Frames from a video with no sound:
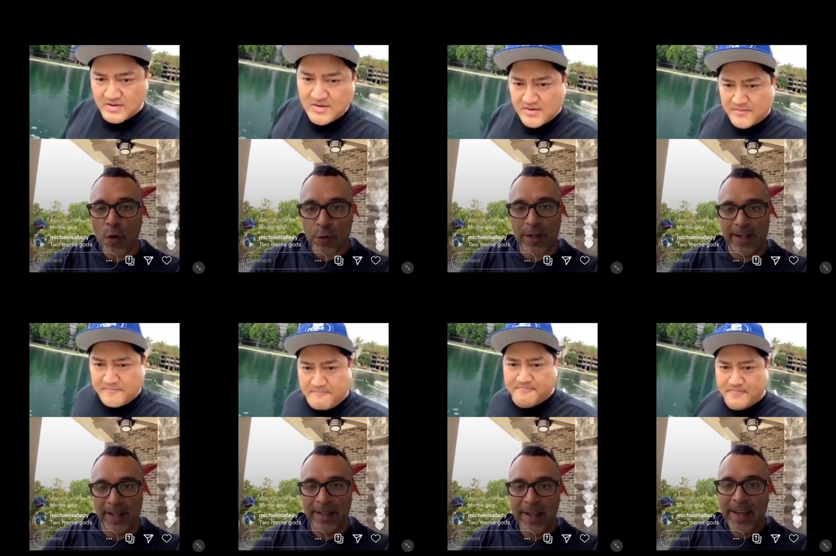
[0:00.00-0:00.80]
Speaker 1: and over
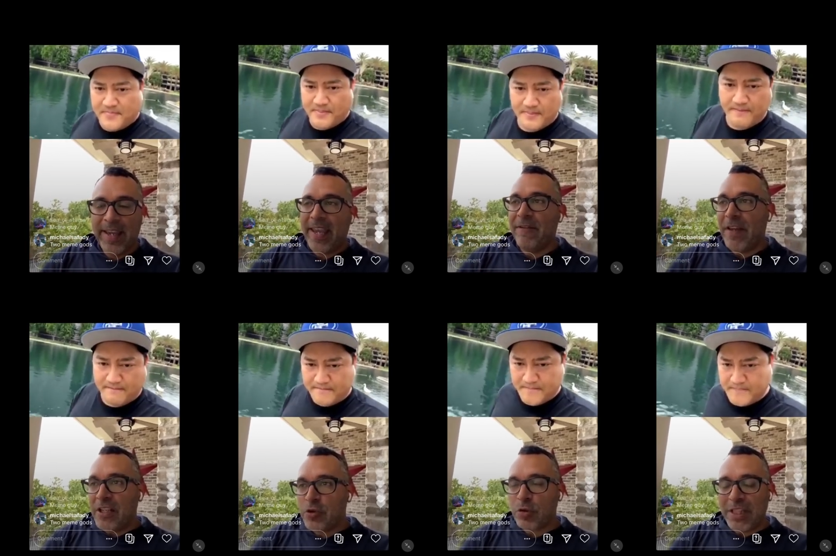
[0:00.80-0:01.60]
again.
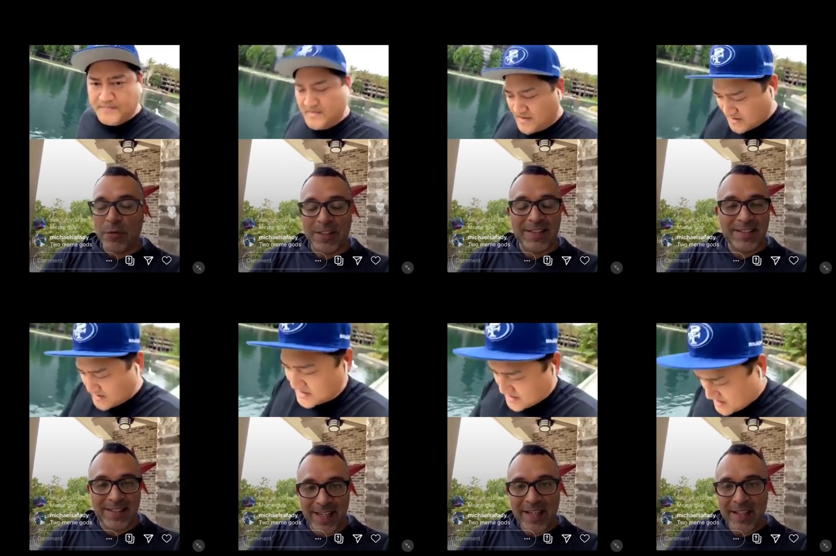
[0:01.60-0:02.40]
Eventually, it will
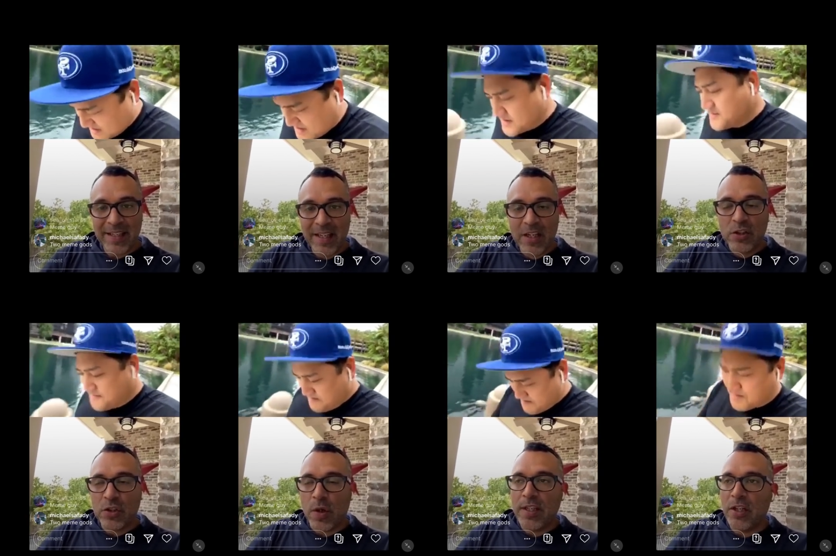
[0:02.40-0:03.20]
stick.
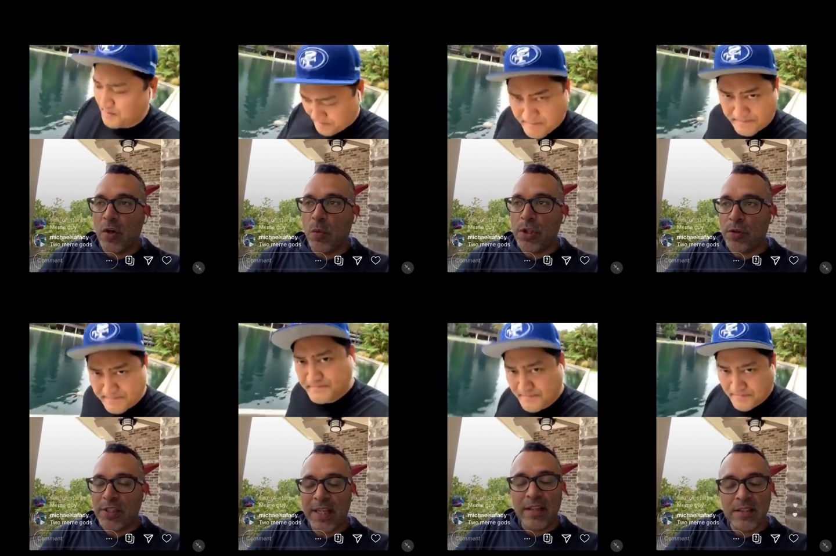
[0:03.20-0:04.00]
So, you know, what
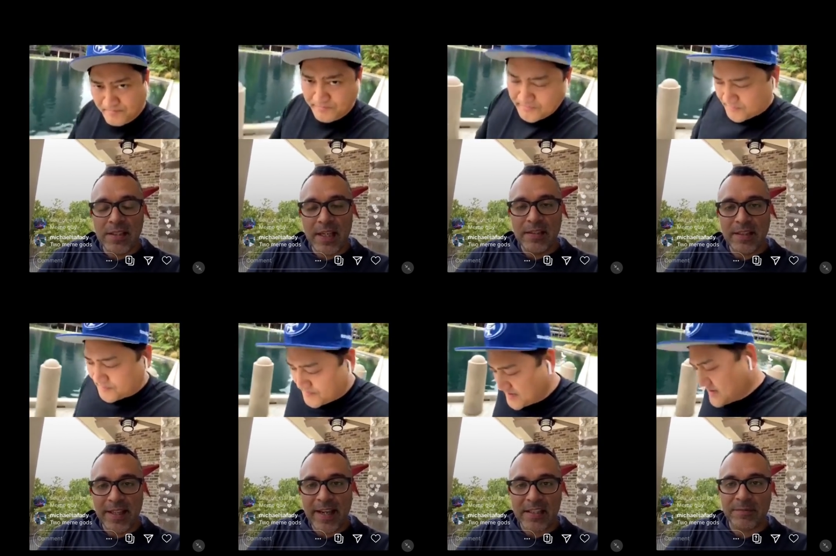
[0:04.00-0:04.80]
you're saying
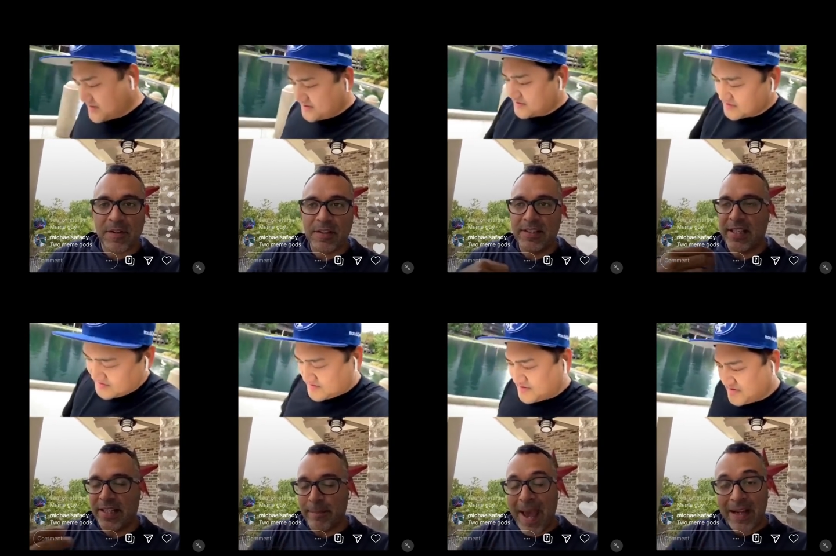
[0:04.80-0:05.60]
today as far as
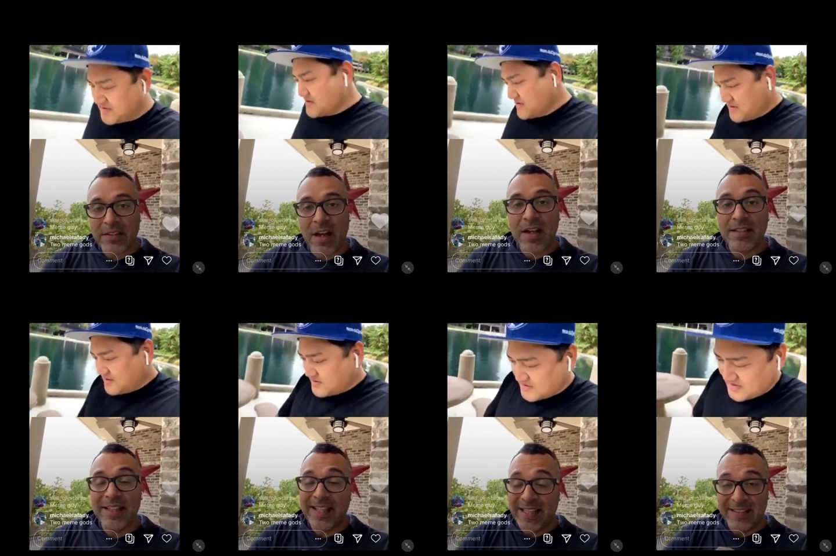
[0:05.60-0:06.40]
setting the max loss
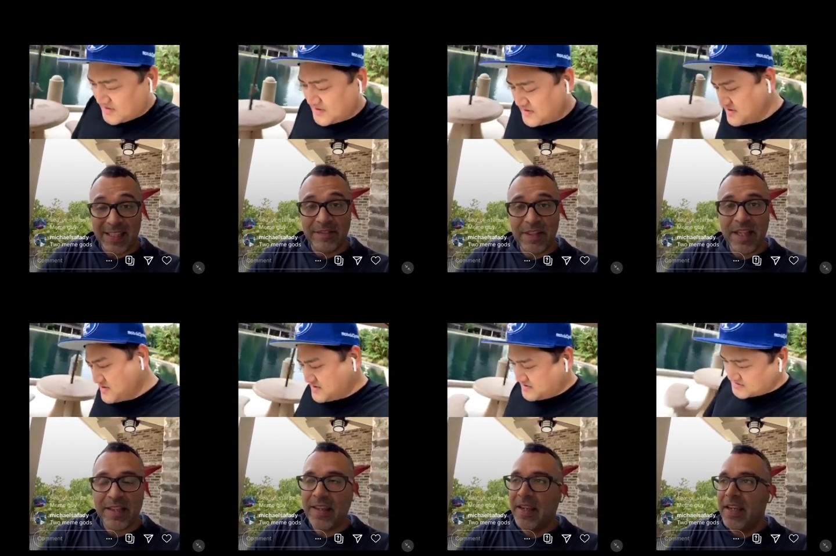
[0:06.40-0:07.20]
and then that safety
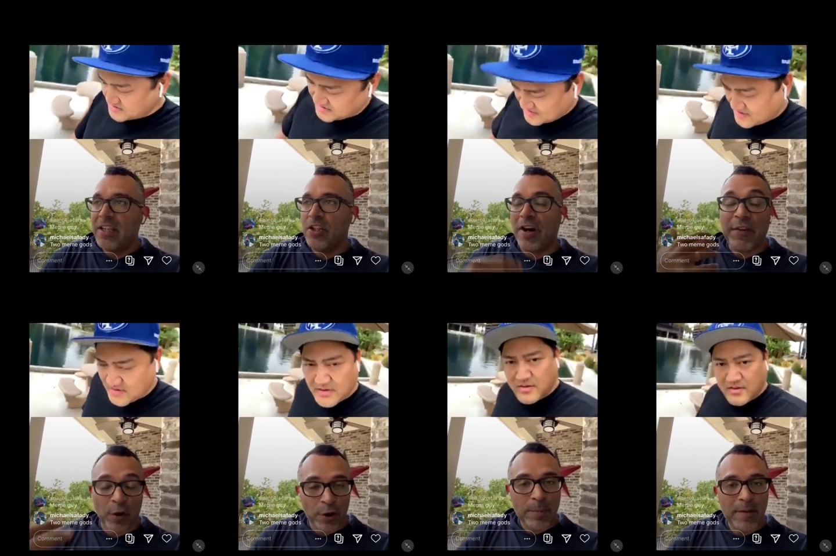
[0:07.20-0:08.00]
net, you know, I've
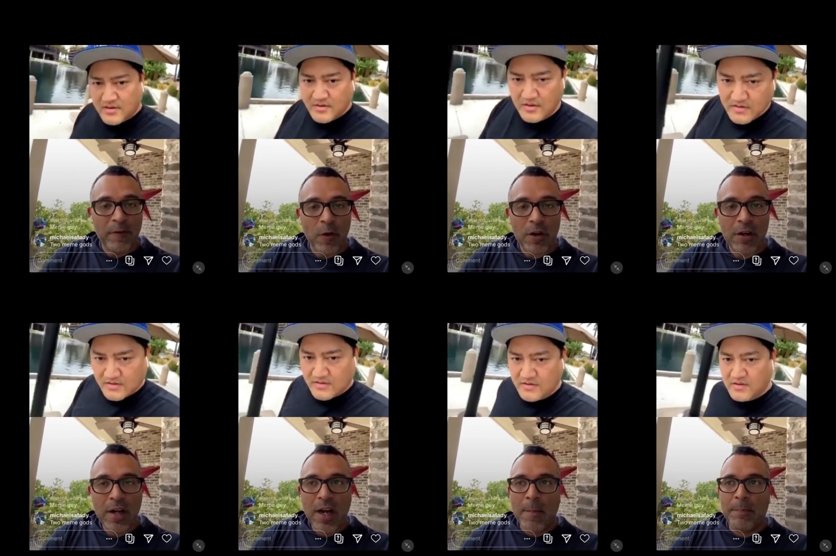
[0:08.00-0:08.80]
heard it before.
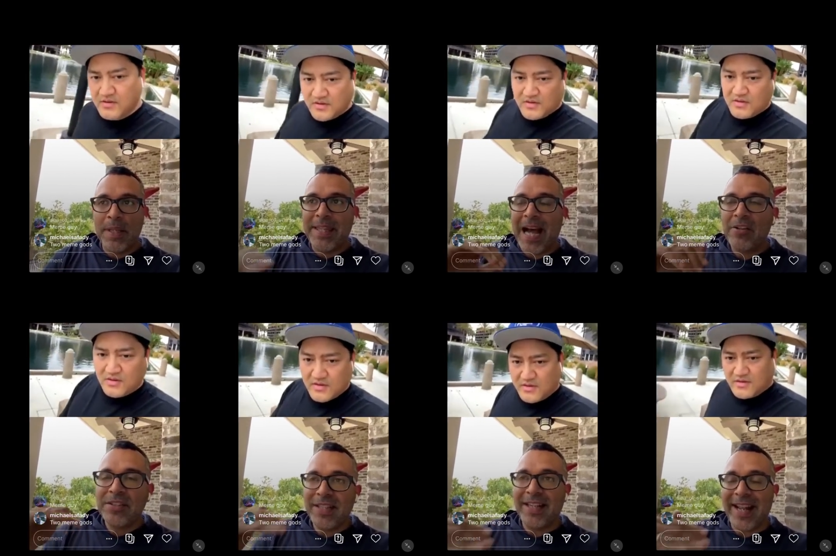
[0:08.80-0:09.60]
But now
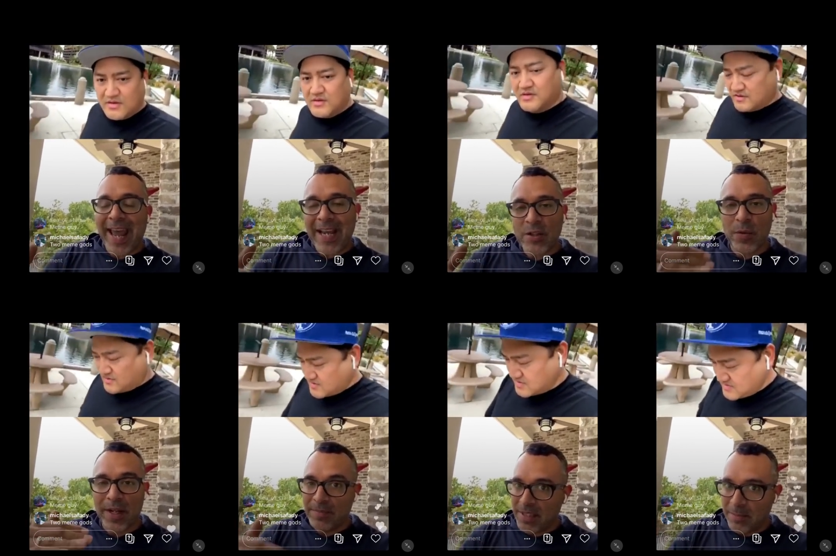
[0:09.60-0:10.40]
seeing it in action
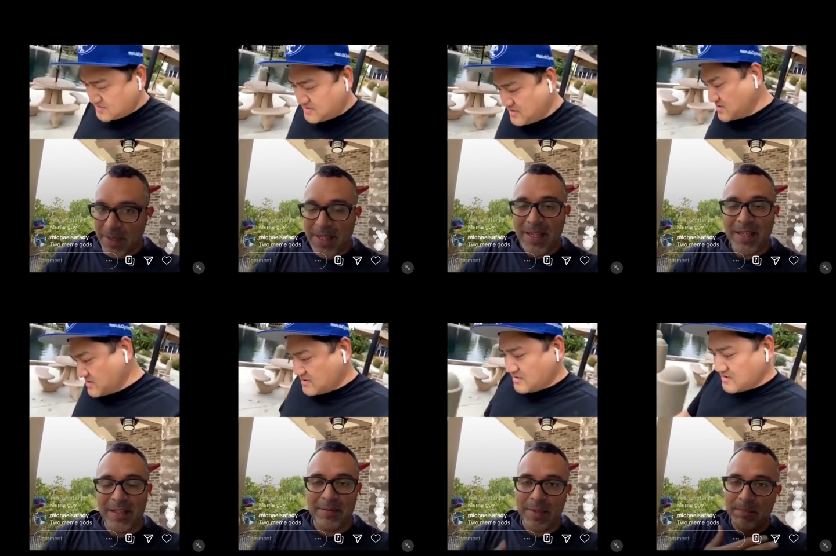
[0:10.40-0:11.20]
with MTP
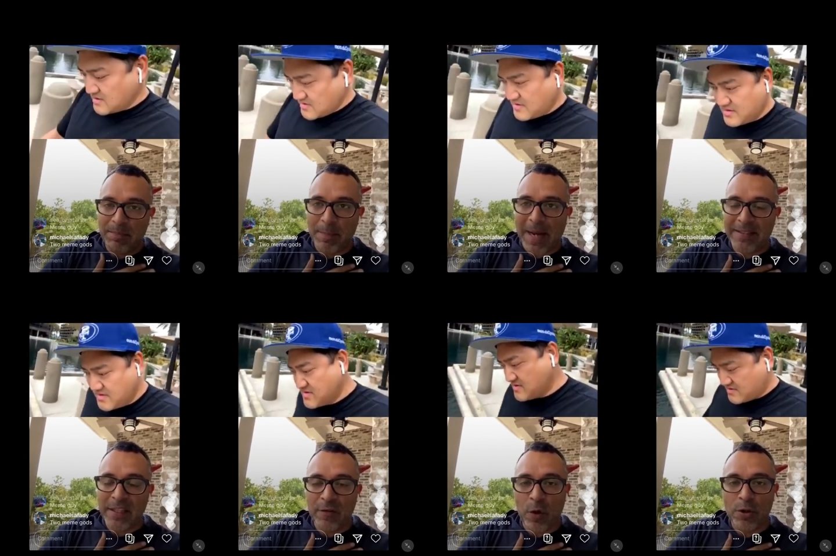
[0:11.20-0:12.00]
and
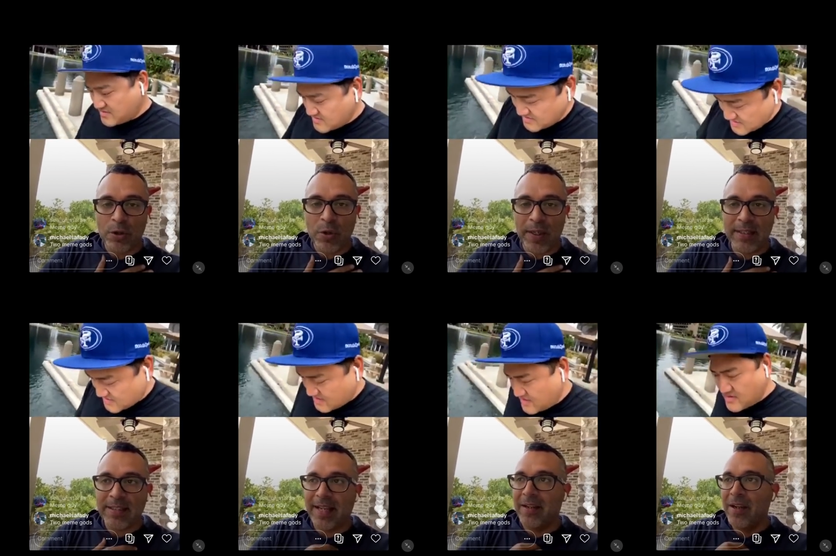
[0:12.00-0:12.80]
myself going through it,
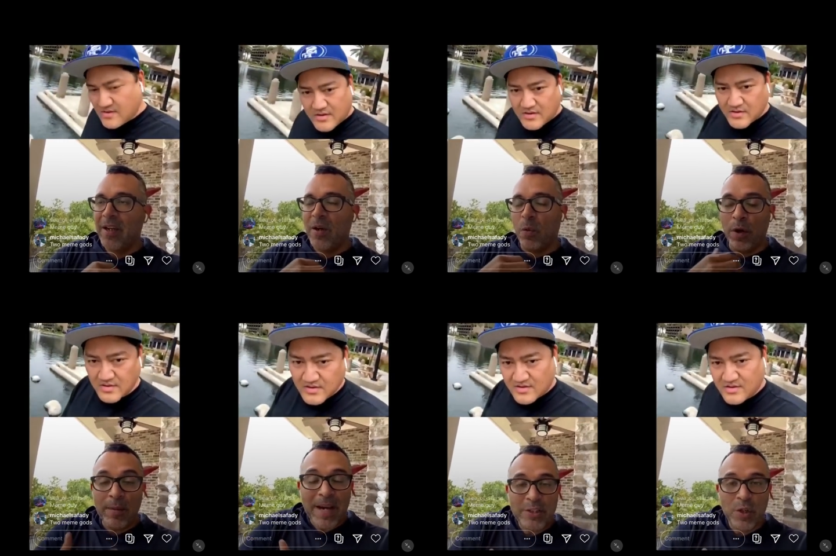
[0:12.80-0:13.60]
it's like,
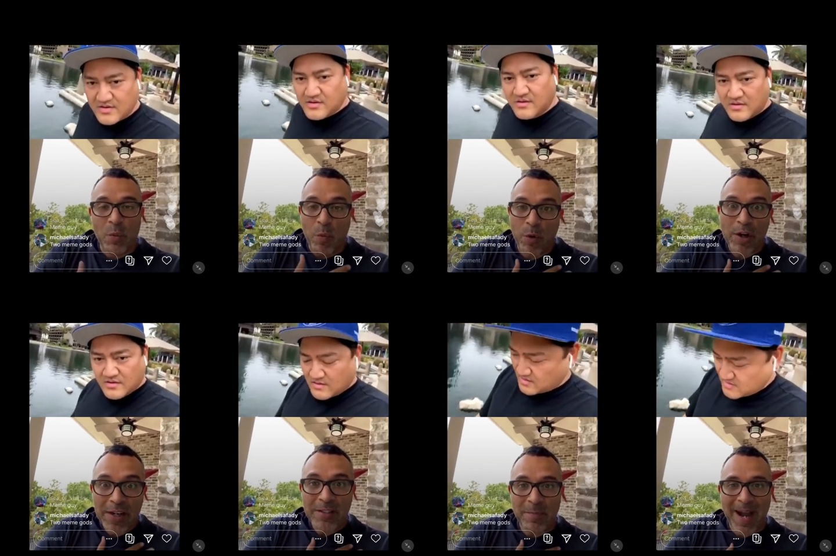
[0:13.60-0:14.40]
what am I doing? Where
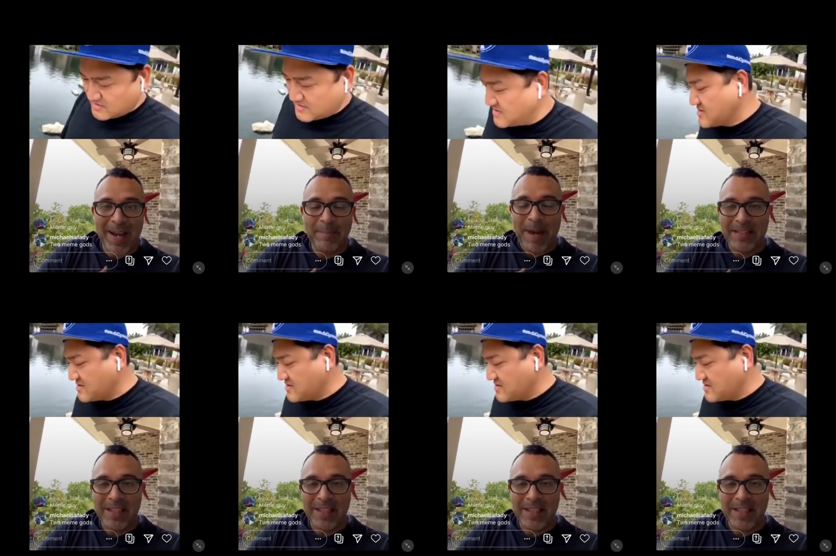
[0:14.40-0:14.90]
is my